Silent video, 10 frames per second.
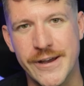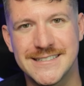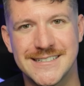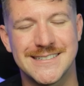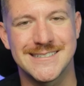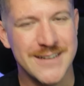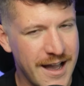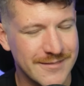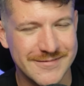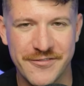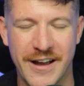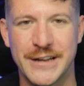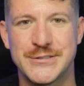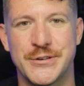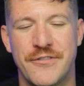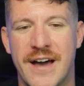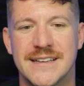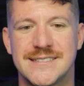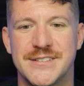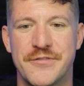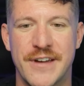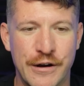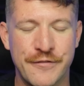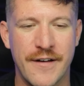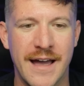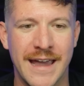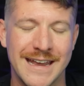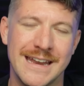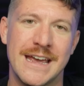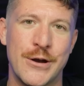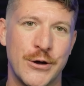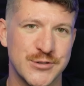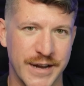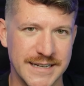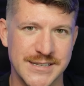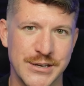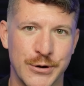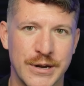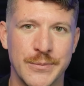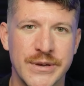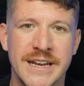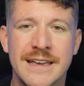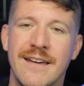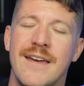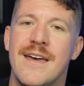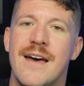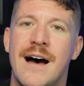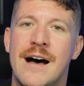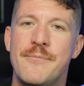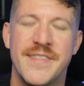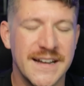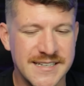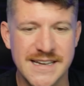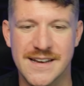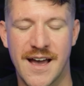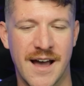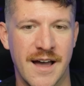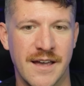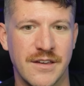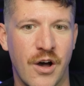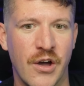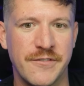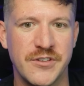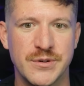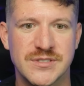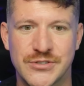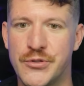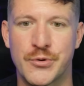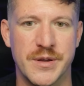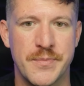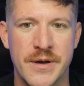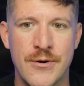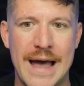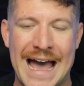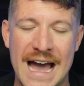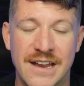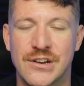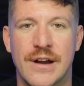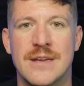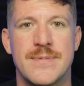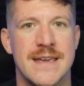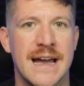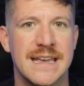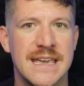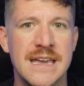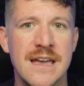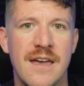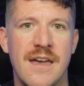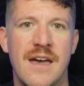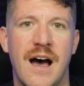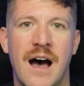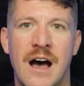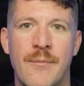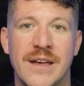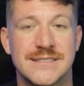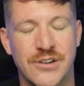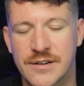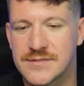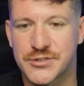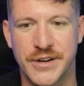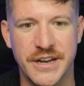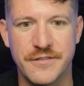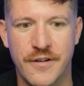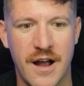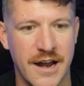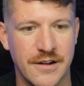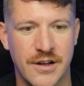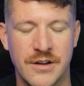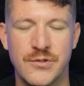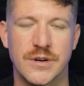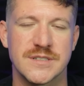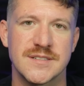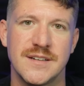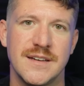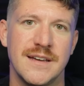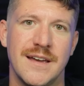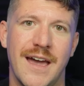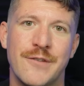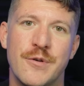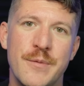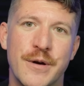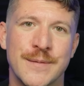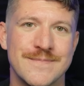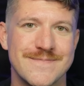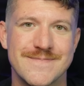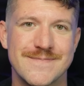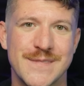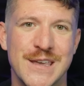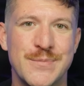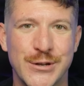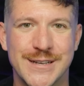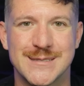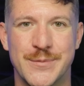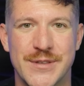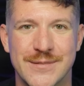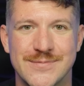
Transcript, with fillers: this is not financial advice. You know, verify any and all trades that you are completing. Um, but that's it. Uh, all you have to do is clone the repo, add in your API key, um, and start screening for iron condors. And remember, keep building something